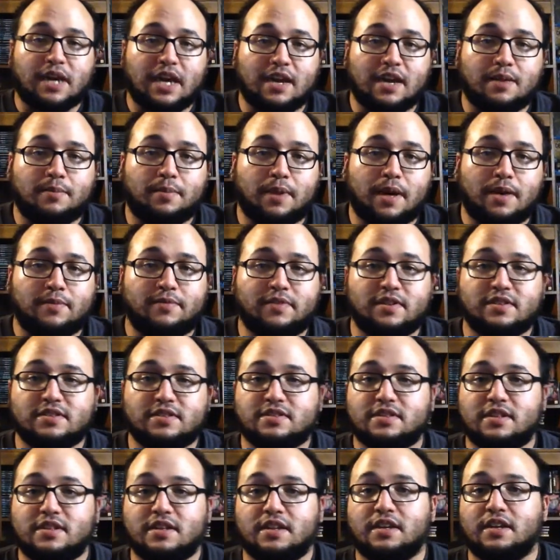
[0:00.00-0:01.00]
camp,
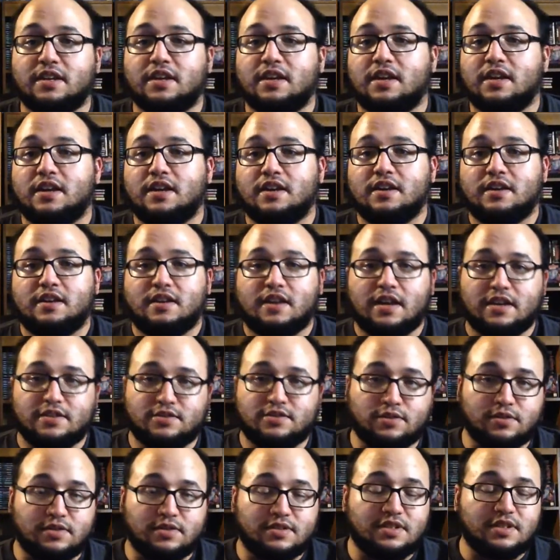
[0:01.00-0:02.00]
obviously,
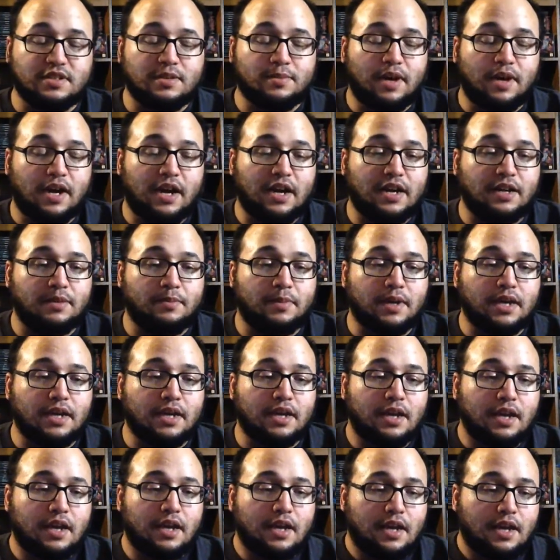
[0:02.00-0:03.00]
as you can see behind
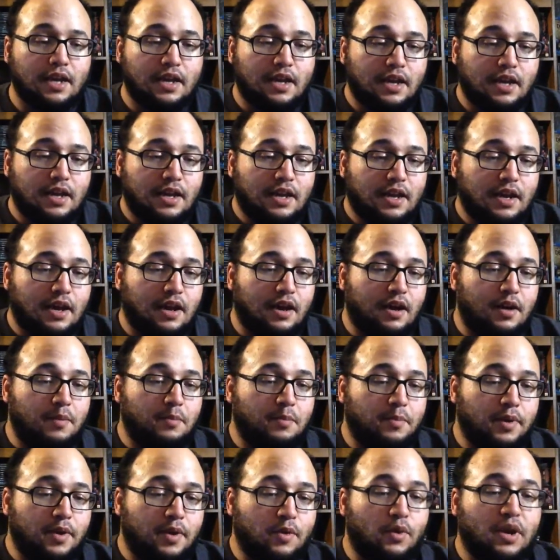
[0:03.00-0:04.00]
me.
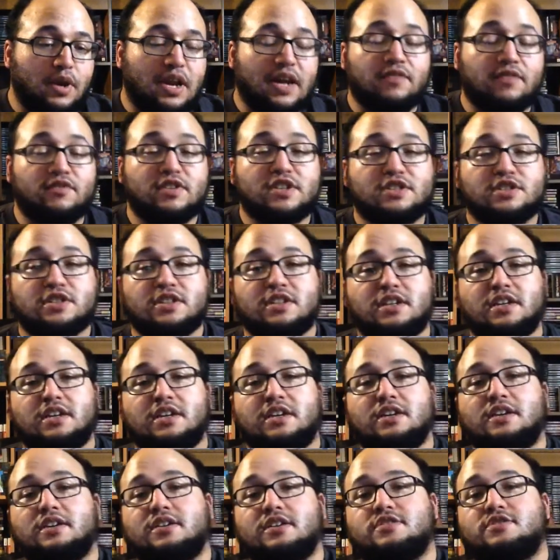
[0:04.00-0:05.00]
Um, but when I
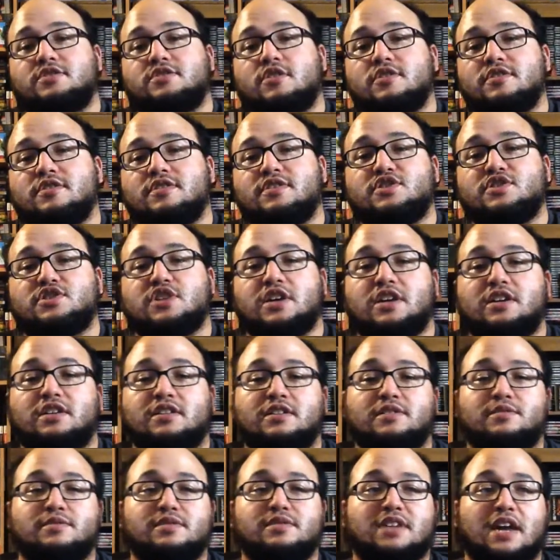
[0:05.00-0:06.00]
originally started this
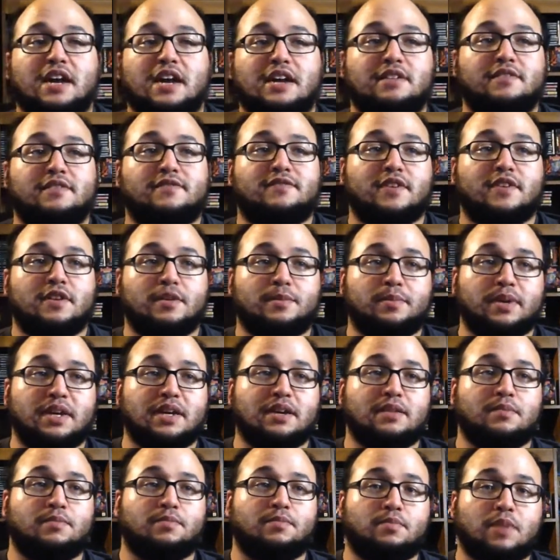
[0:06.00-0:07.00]
channel, it was kind of going to
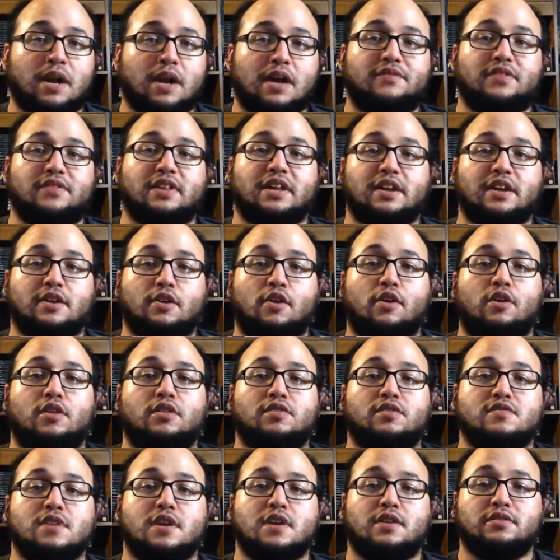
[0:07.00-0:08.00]
be kind of like an
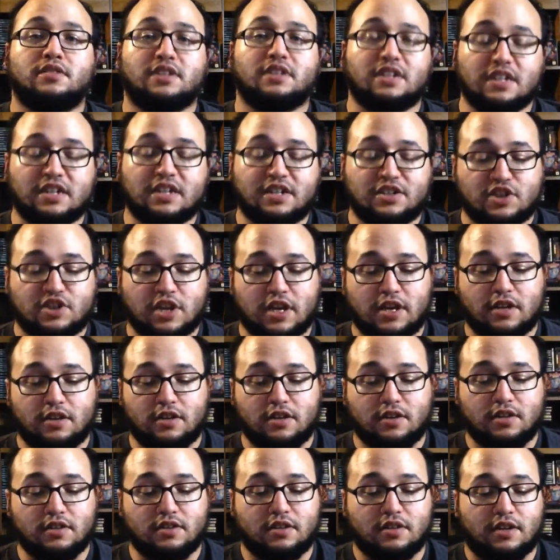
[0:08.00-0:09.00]
all-around geek
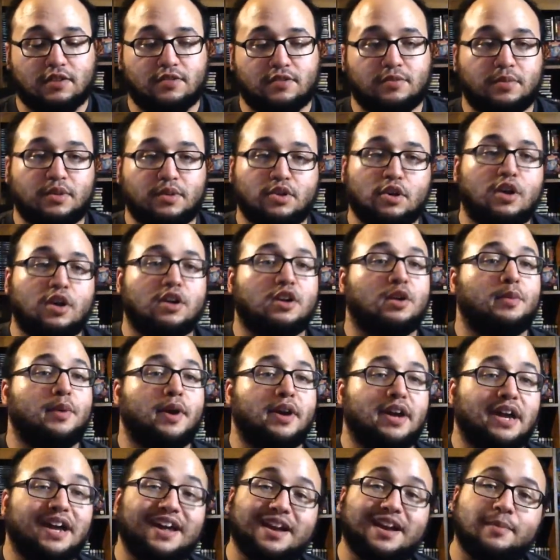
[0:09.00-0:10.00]
channel. I would be talking
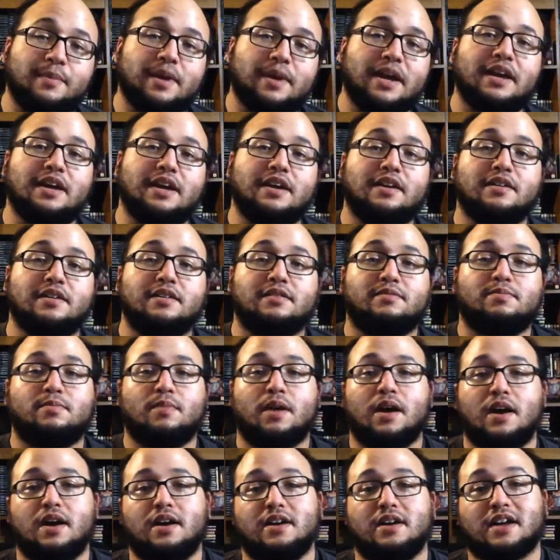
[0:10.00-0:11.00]
about anime,
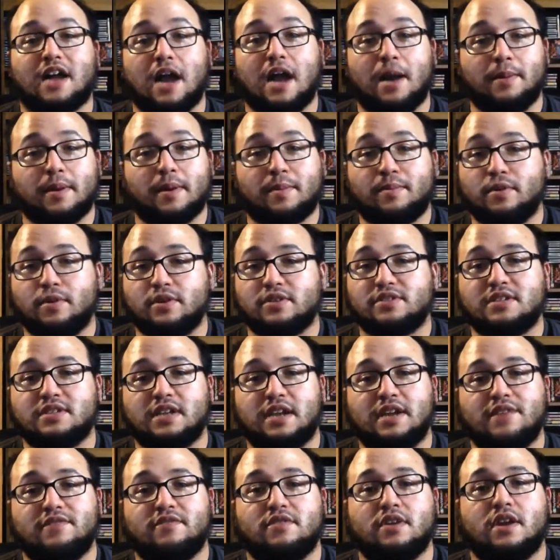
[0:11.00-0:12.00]
uh, comic books
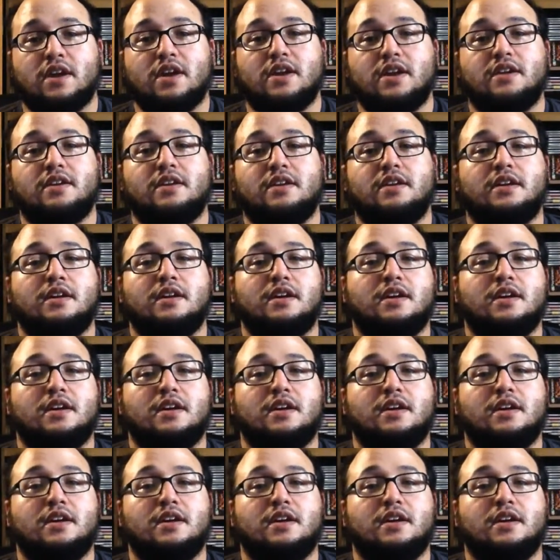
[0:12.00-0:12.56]
that I've read,